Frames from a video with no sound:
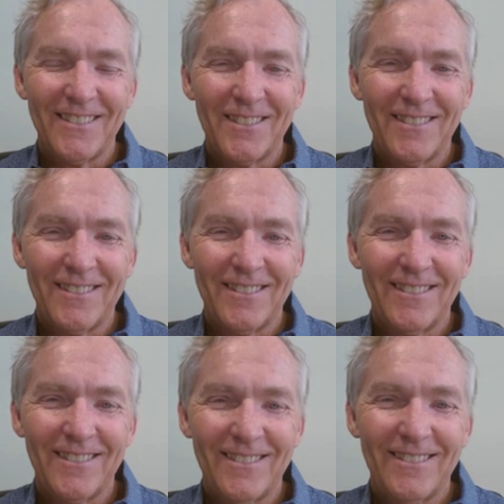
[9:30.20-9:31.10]

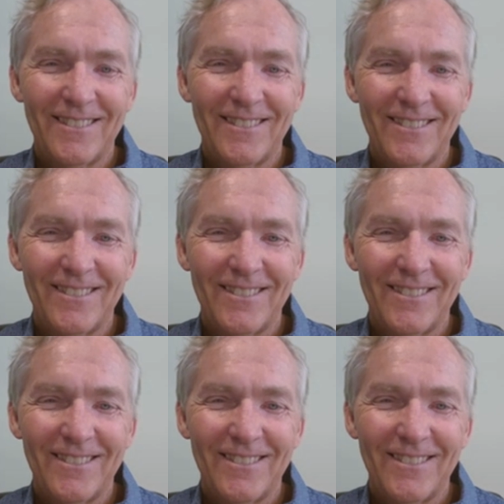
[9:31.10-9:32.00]

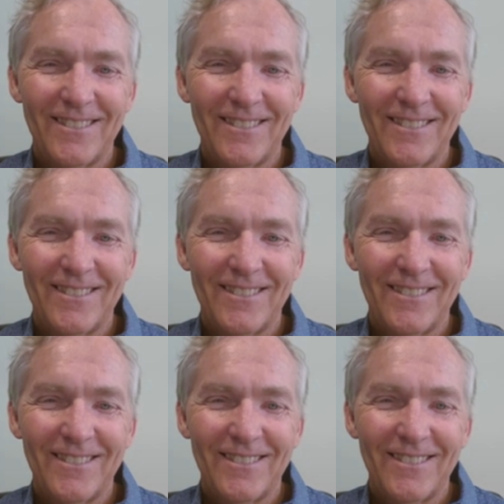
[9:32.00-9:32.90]

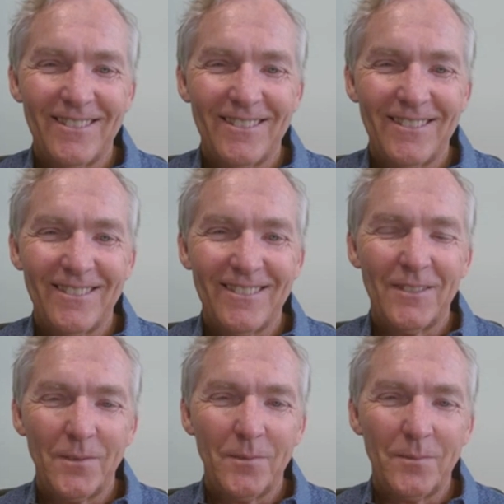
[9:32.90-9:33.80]

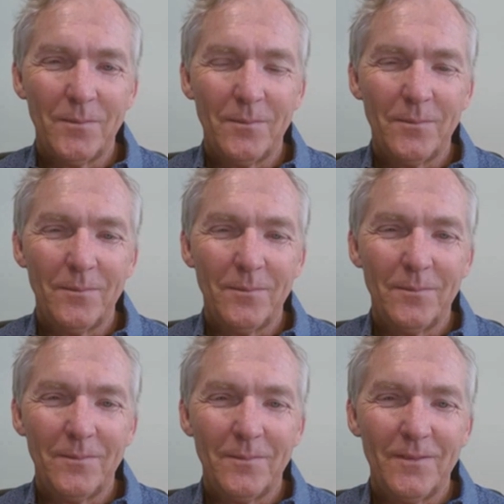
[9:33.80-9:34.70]

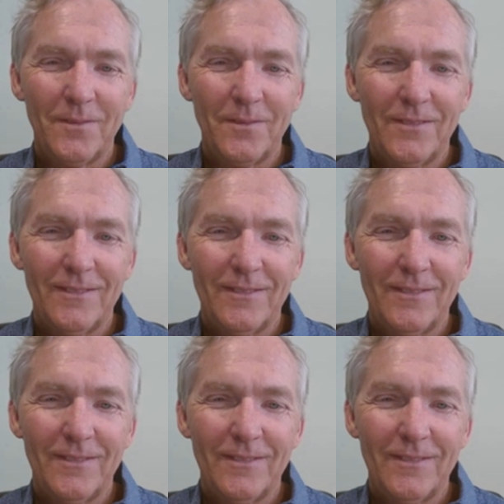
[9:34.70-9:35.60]

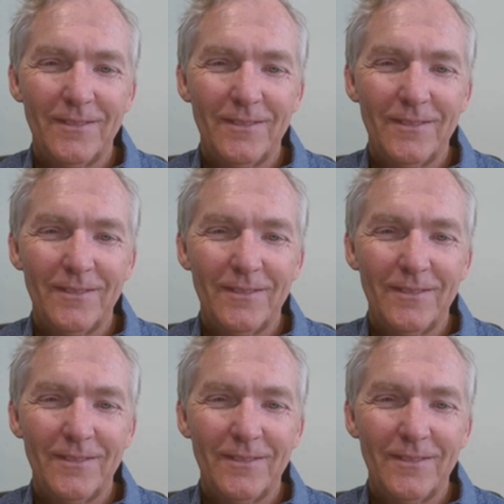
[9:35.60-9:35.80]
The person shown says nothing.